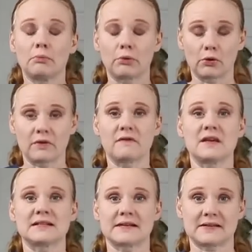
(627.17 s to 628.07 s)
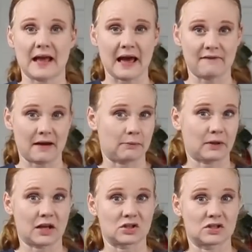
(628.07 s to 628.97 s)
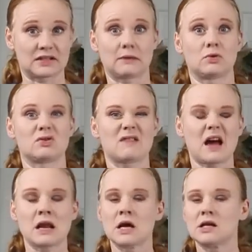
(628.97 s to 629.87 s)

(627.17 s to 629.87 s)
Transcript: both of these have applications that will do that.